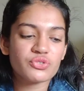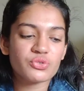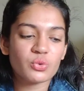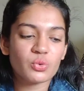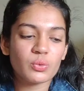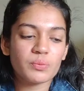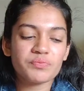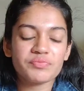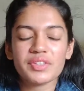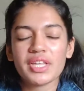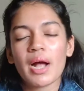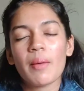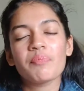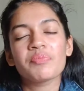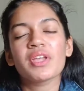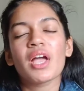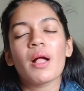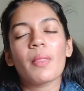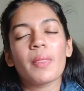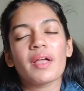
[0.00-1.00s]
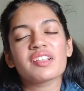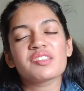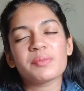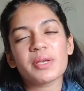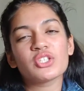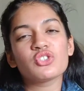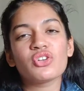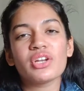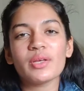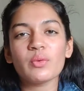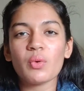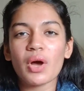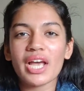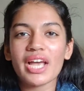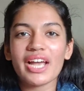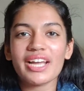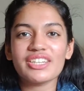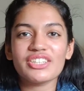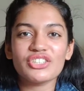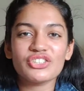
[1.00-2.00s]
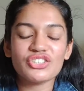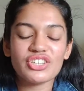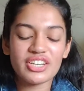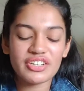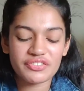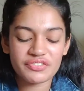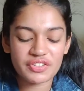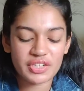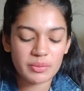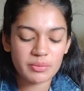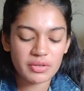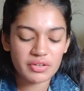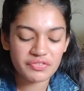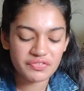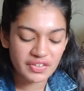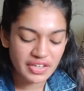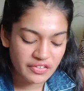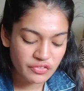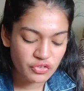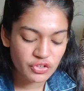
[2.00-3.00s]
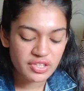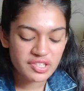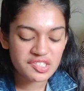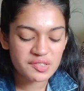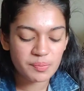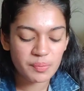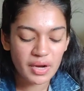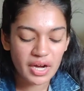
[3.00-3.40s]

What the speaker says: So yeah, that's majorly why I didn't really film a favorites.